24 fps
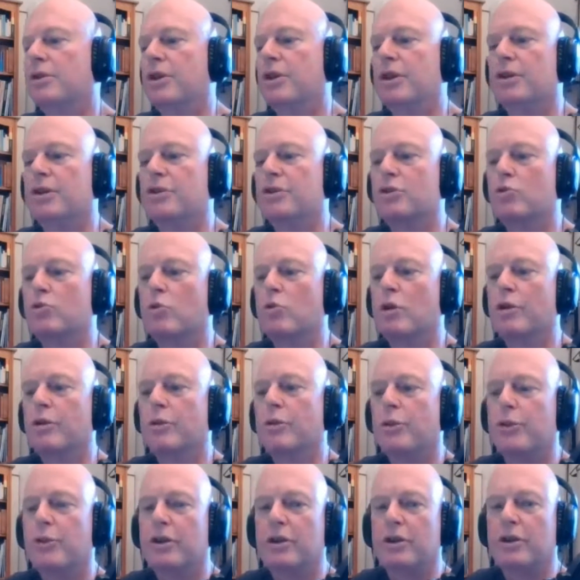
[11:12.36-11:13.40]
It's one
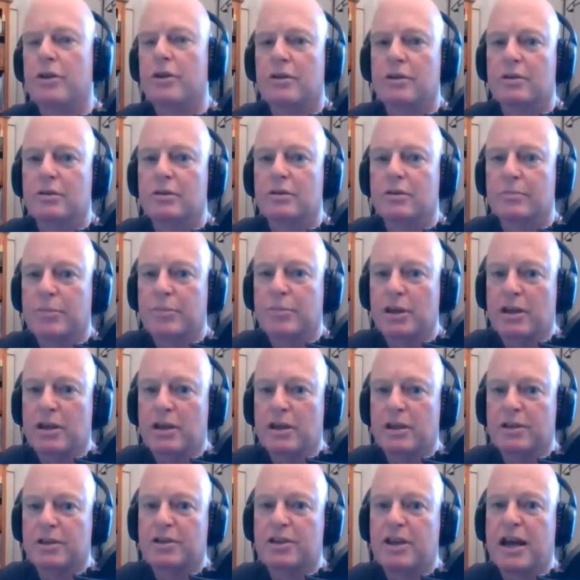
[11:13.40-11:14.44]
thing
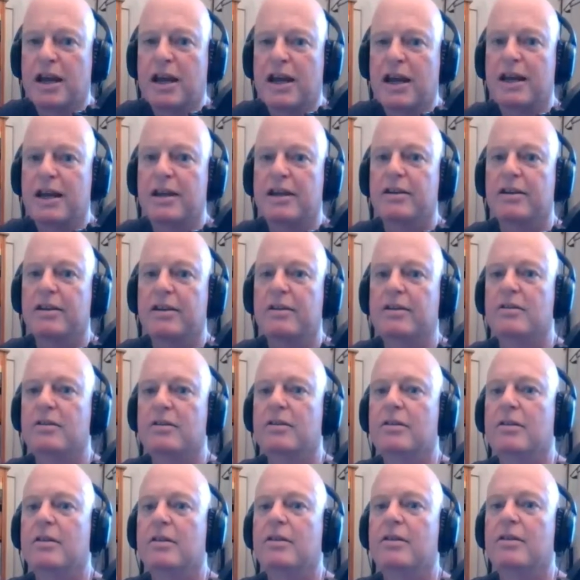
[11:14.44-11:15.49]
being tired,
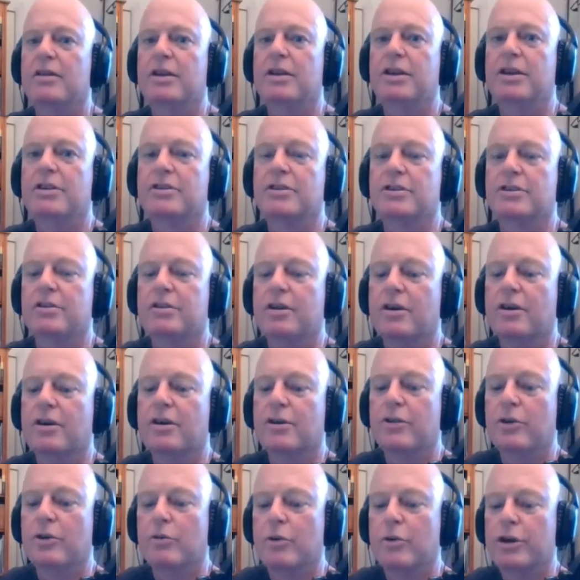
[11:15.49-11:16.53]
it's
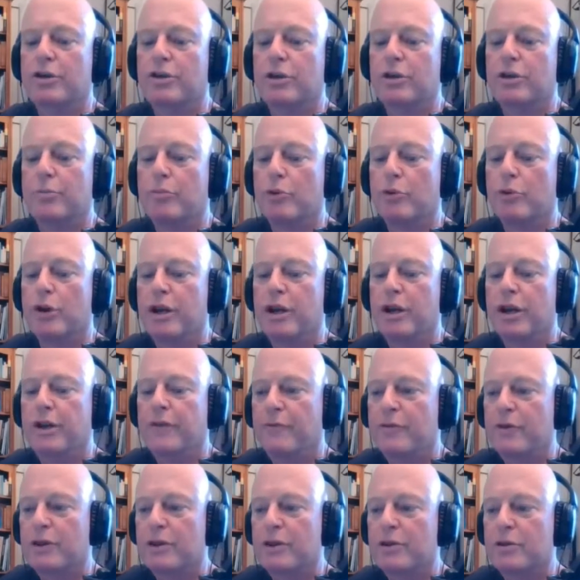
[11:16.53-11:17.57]
another when your brain
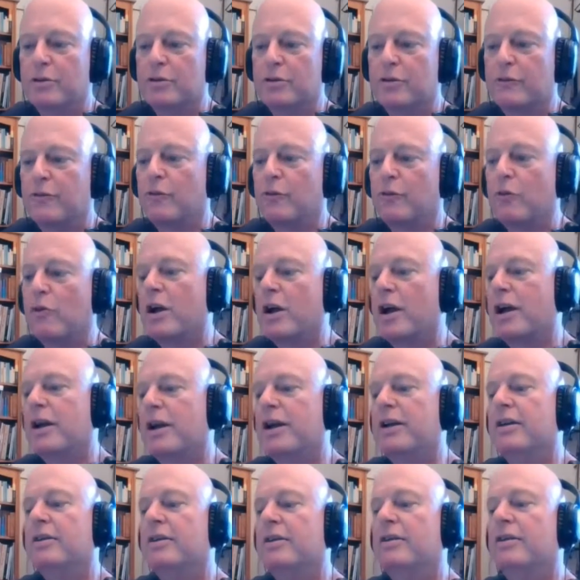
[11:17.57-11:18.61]
feels
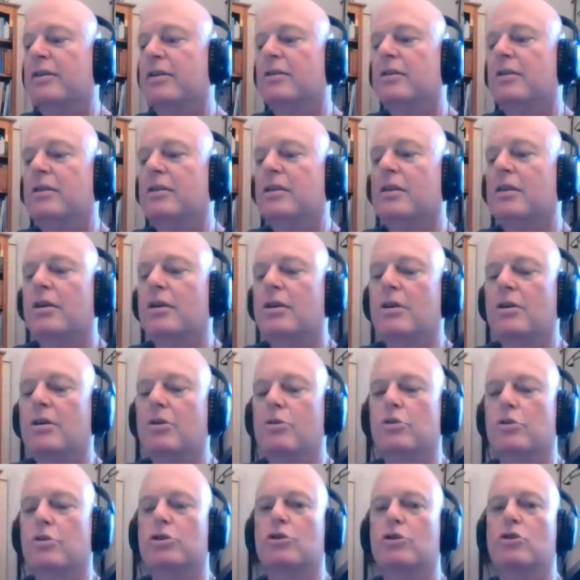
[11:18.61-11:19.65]
fried.
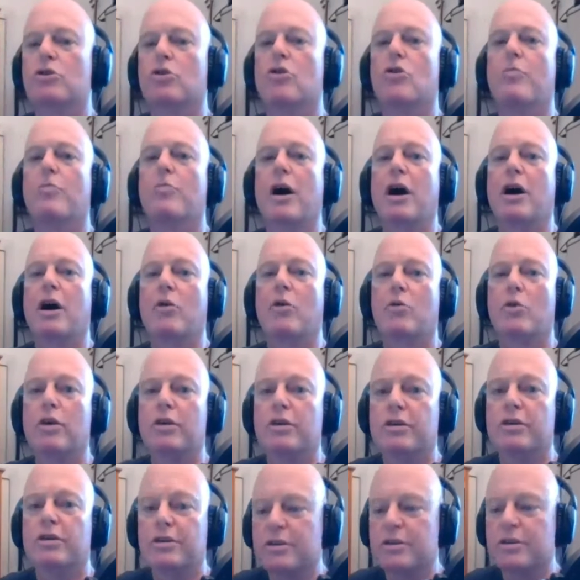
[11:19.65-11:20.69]
Who stole my
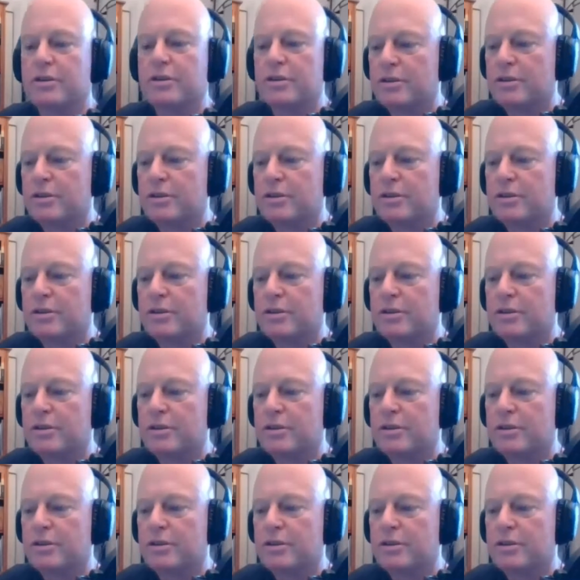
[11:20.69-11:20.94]
words?